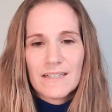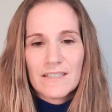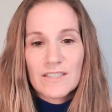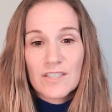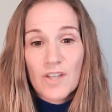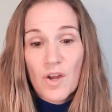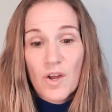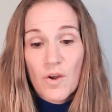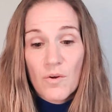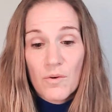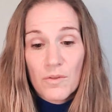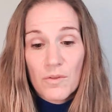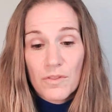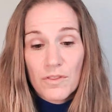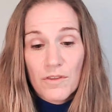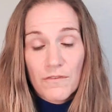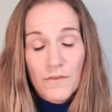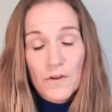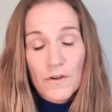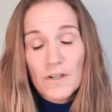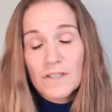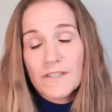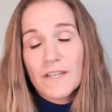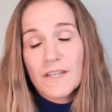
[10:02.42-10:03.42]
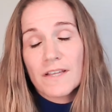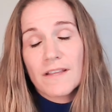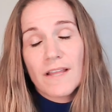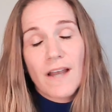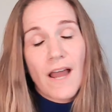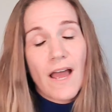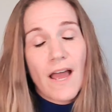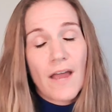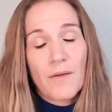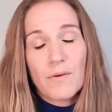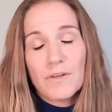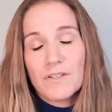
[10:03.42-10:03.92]
So the first thing that
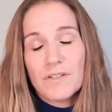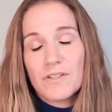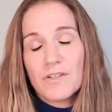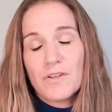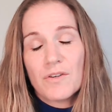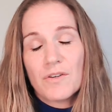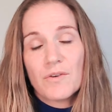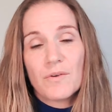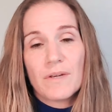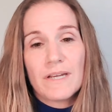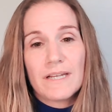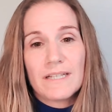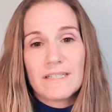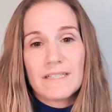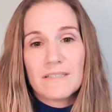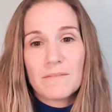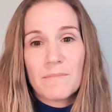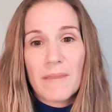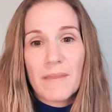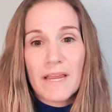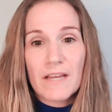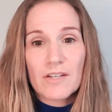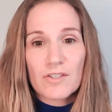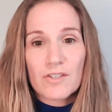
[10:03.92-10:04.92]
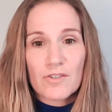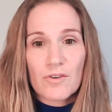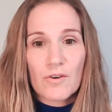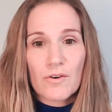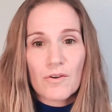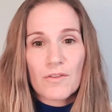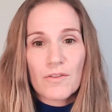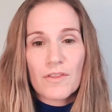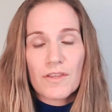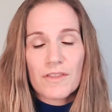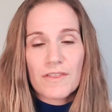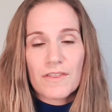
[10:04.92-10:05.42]
I would do is make
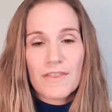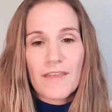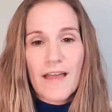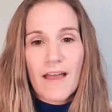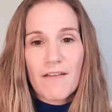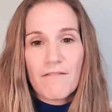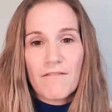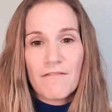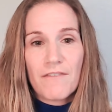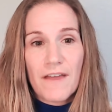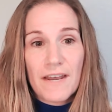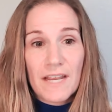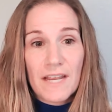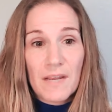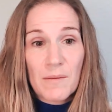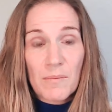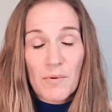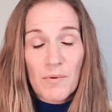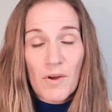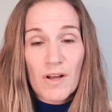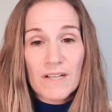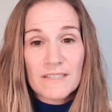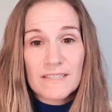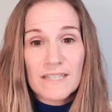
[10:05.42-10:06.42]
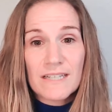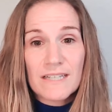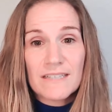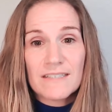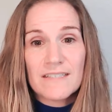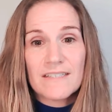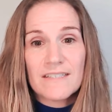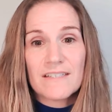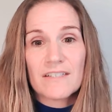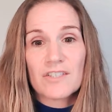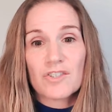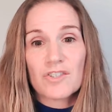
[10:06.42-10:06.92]
sure that that vetting process
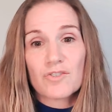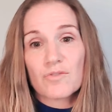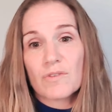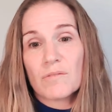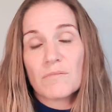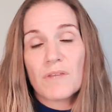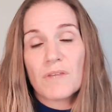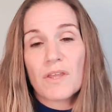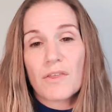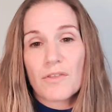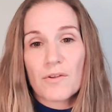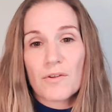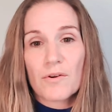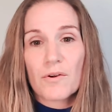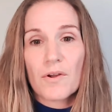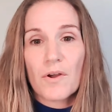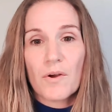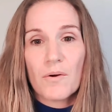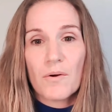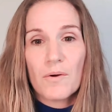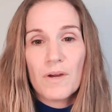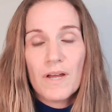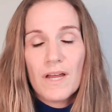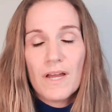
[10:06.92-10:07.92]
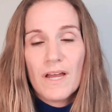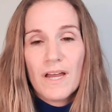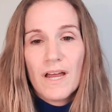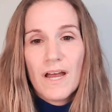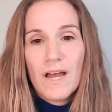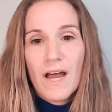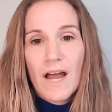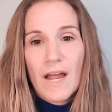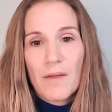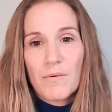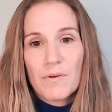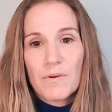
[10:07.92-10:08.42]
is extremely thorough.
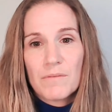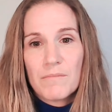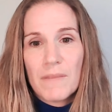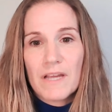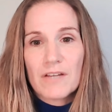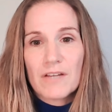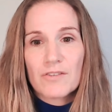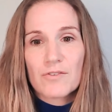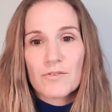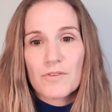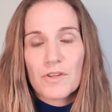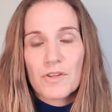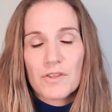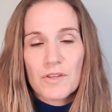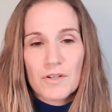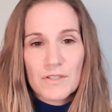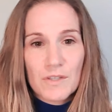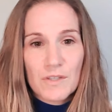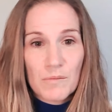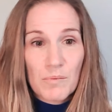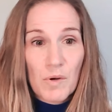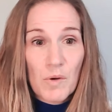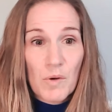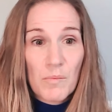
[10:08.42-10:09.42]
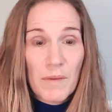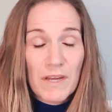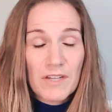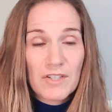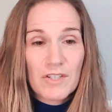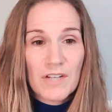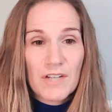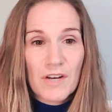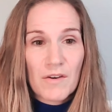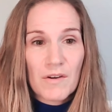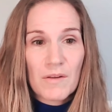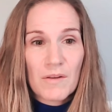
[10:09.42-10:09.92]
I would make sure that there's a
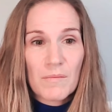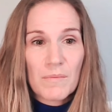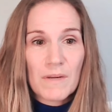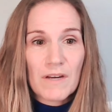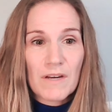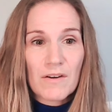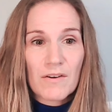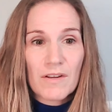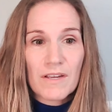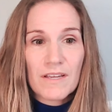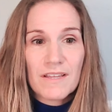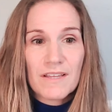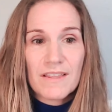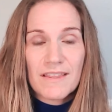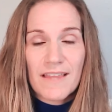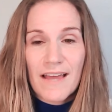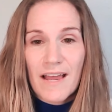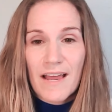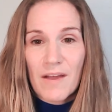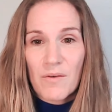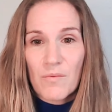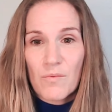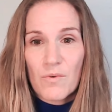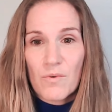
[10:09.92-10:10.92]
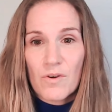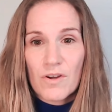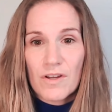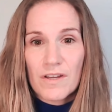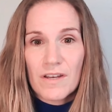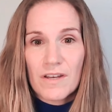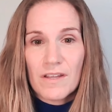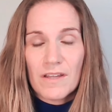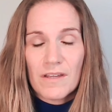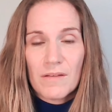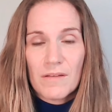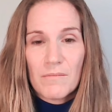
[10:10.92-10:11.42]
probationary period that
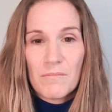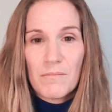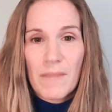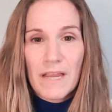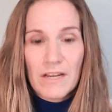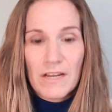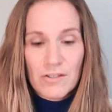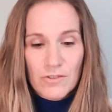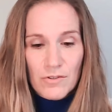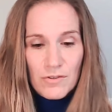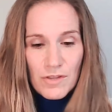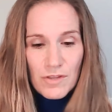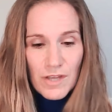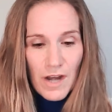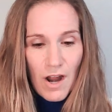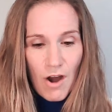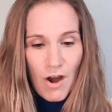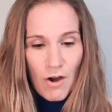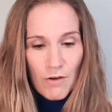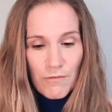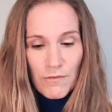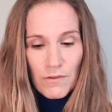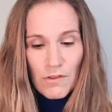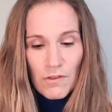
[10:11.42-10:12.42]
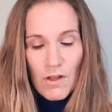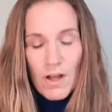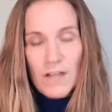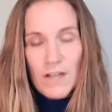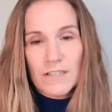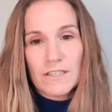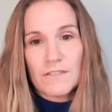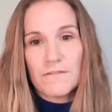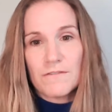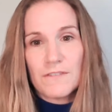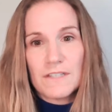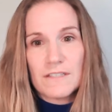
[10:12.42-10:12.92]
would make sure that our
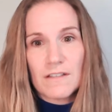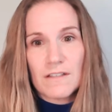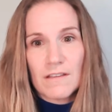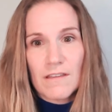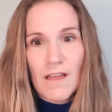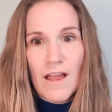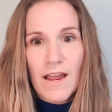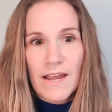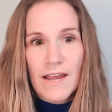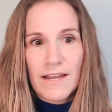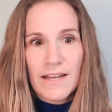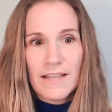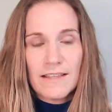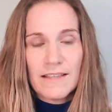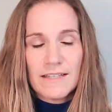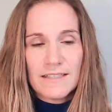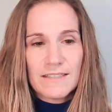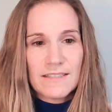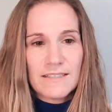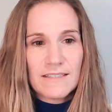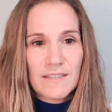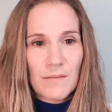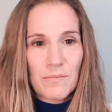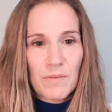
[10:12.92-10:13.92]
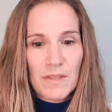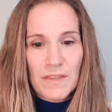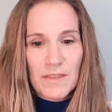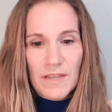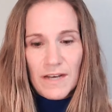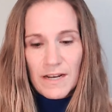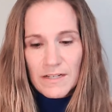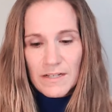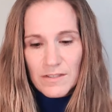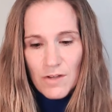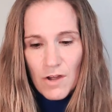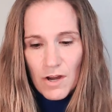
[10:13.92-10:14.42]
philosophies align. And this is something that
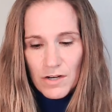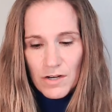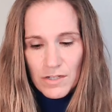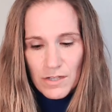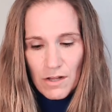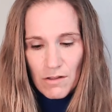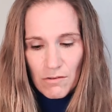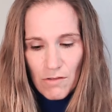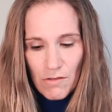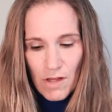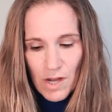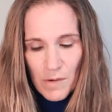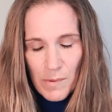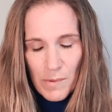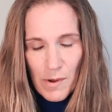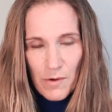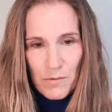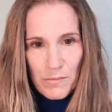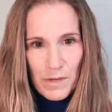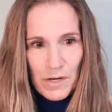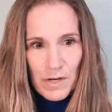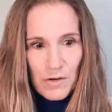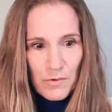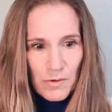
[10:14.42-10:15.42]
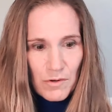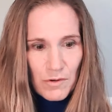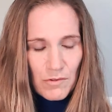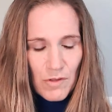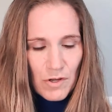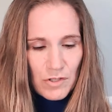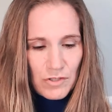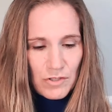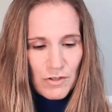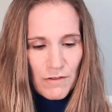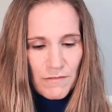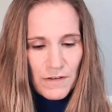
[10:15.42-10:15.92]
I talk a lot about in my career
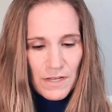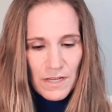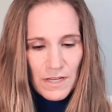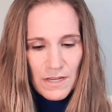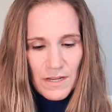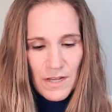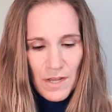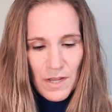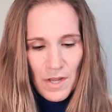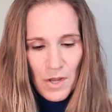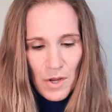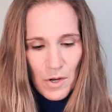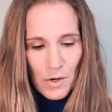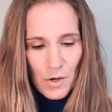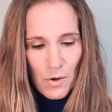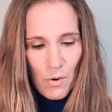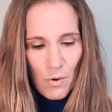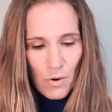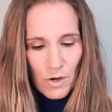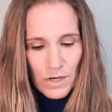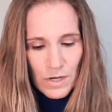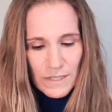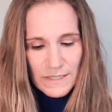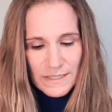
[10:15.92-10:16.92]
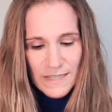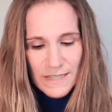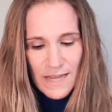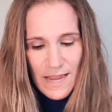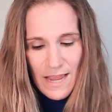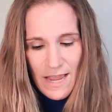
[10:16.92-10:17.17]
longevity course.